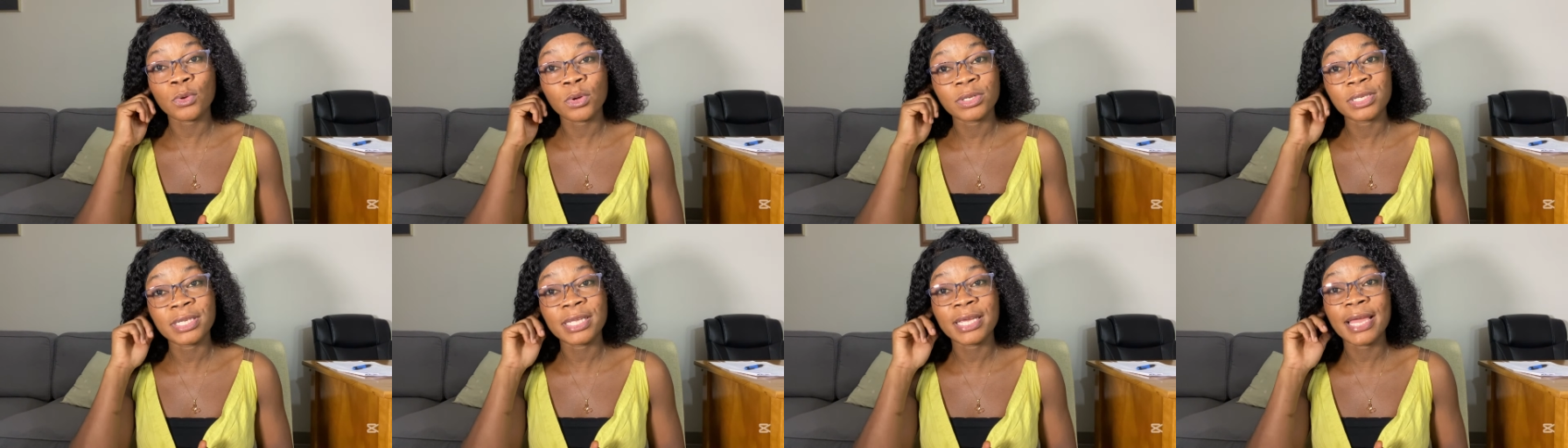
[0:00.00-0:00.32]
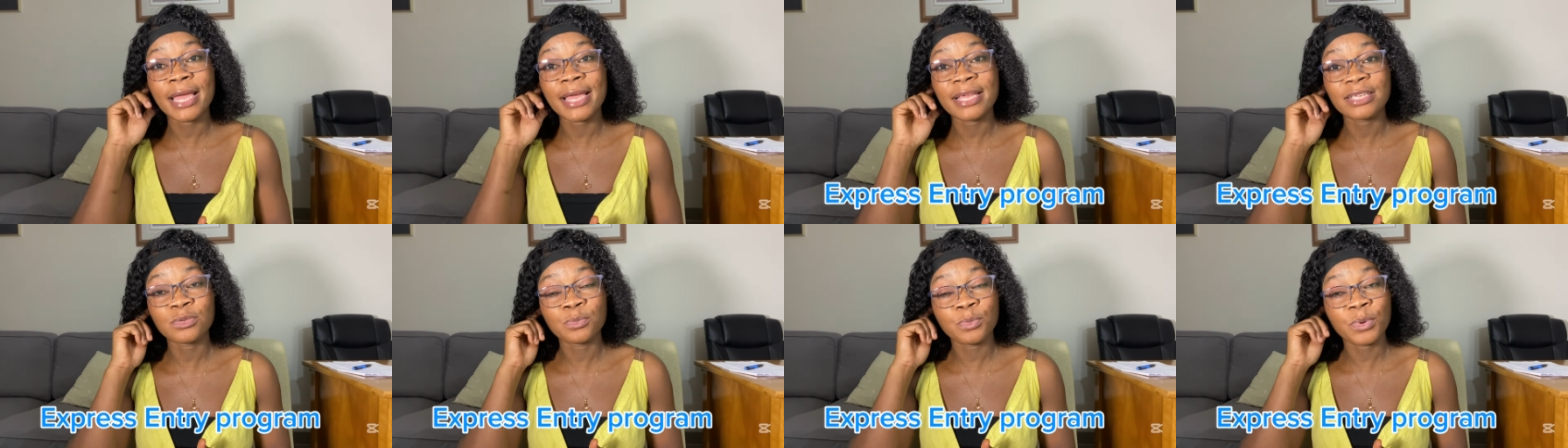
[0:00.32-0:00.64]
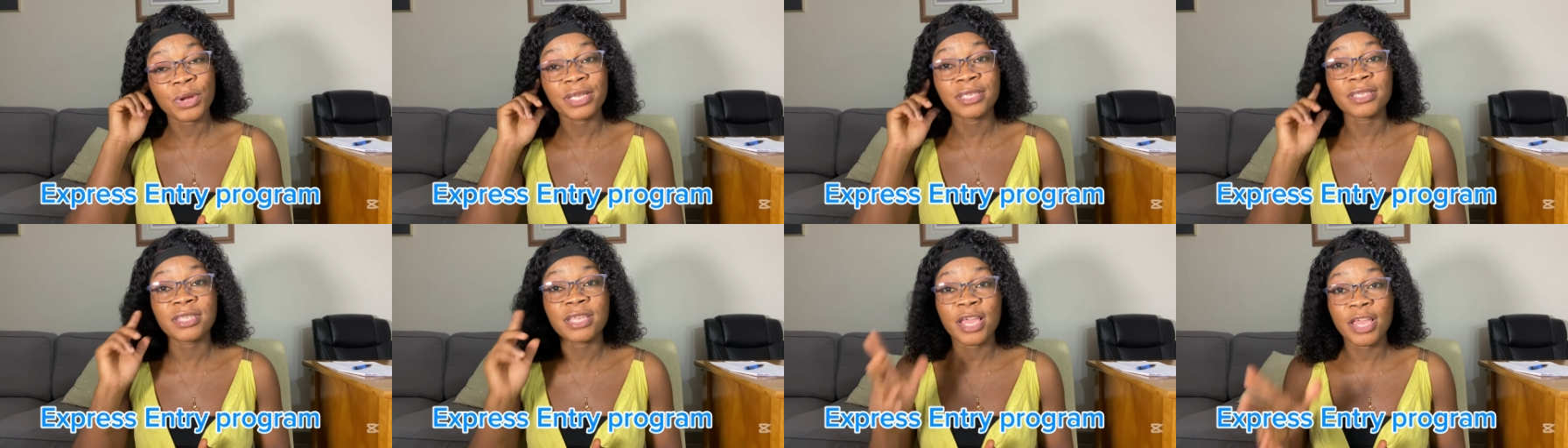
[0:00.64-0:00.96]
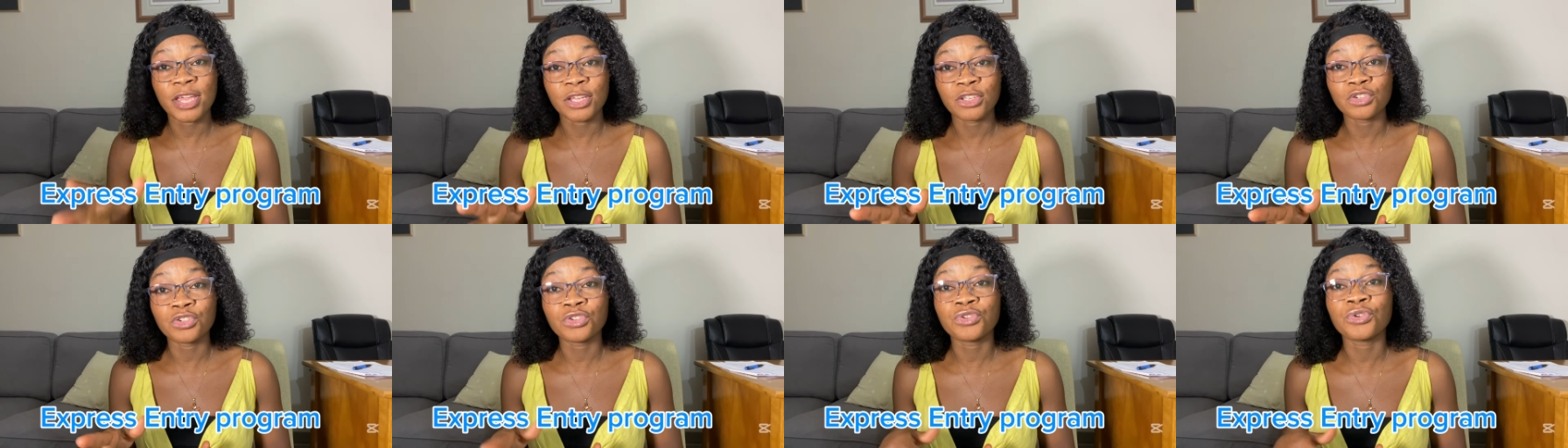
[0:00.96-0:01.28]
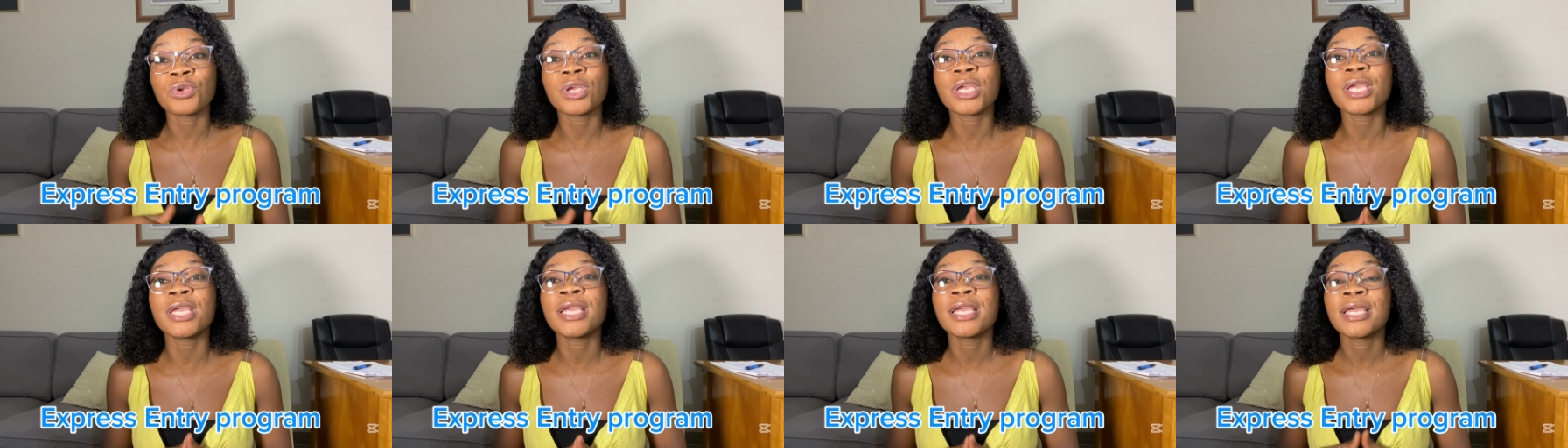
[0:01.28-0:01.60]
on the express
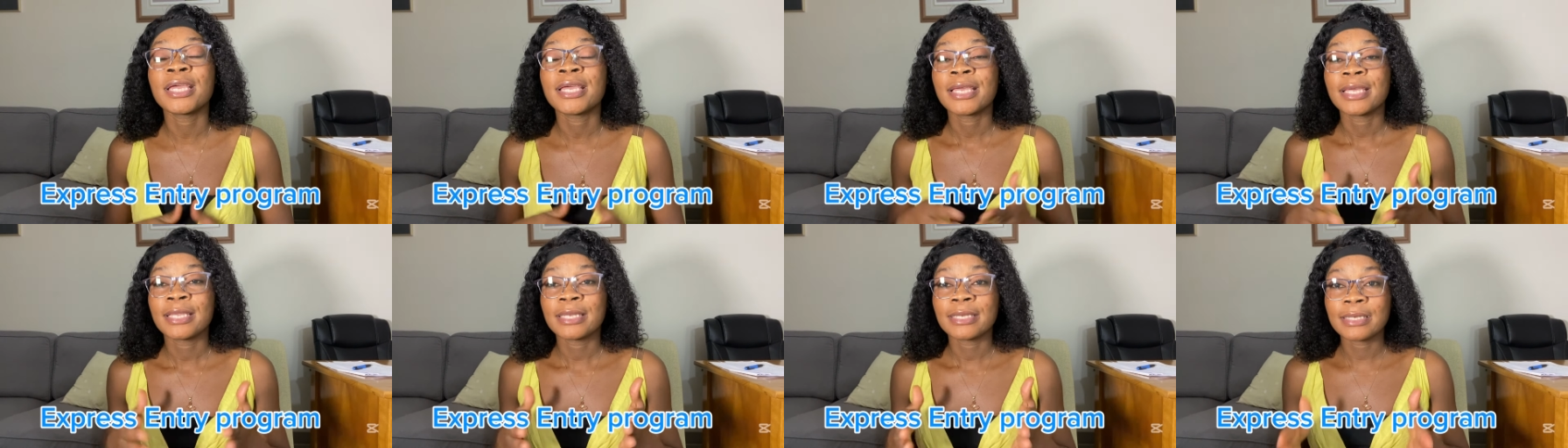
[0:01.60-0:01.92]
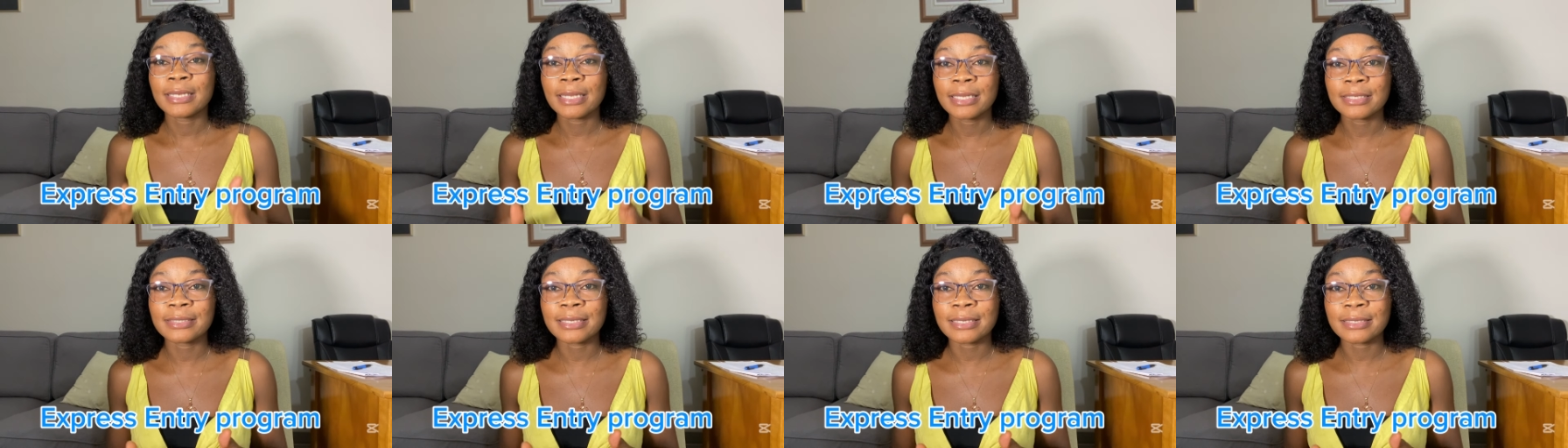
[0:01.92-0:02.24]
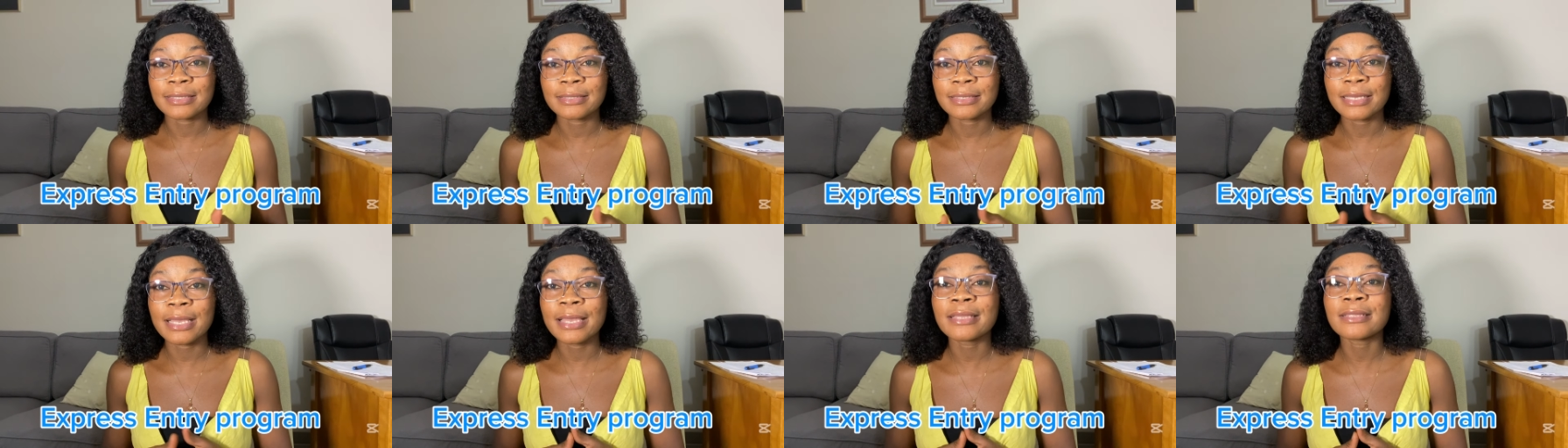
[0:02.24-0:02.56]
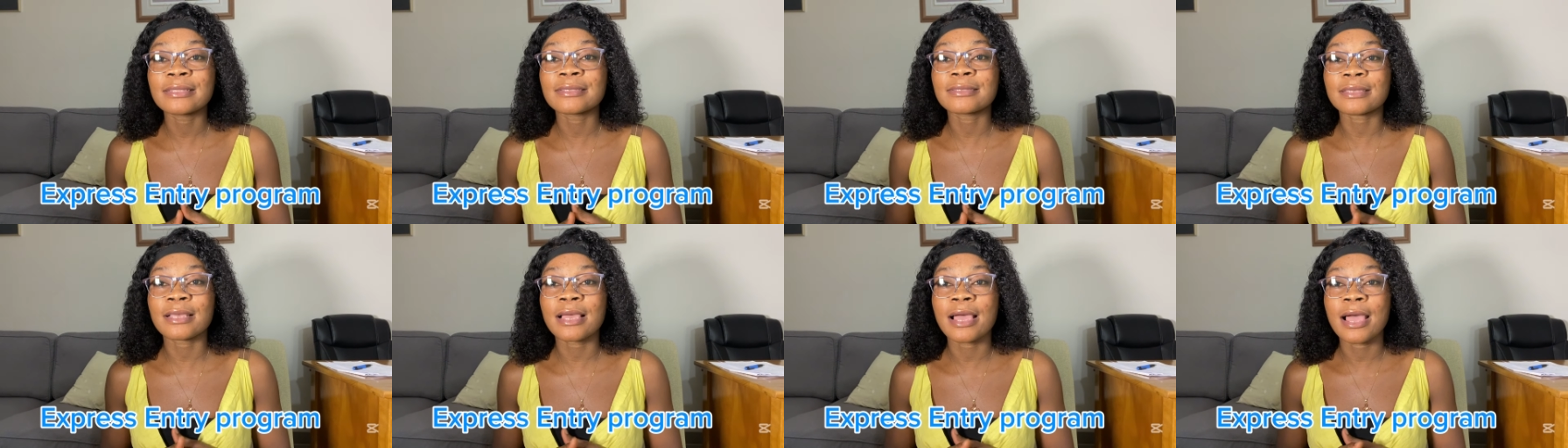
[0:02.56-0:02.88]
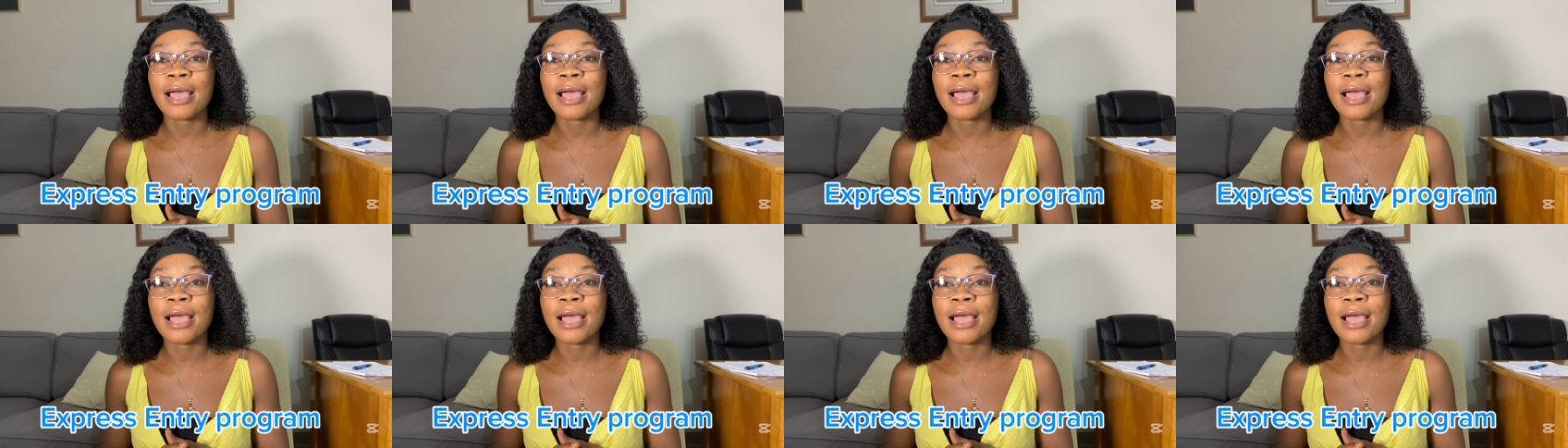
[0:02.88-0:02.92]
entry. This is it.